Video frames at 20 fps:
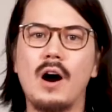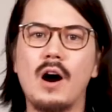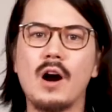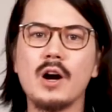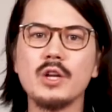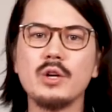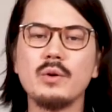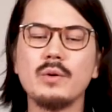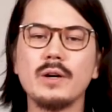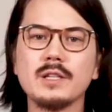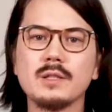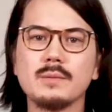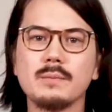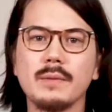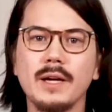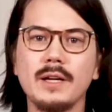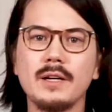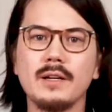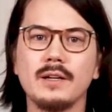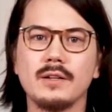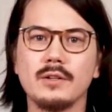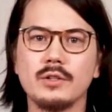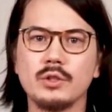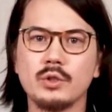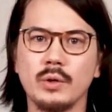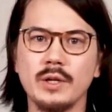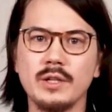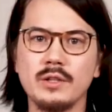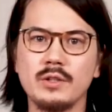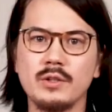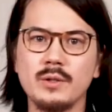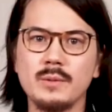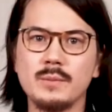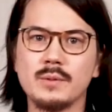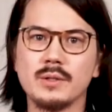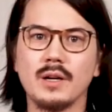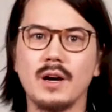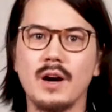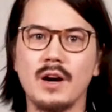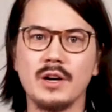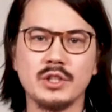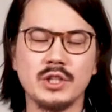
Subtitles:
our US-made joint tubes are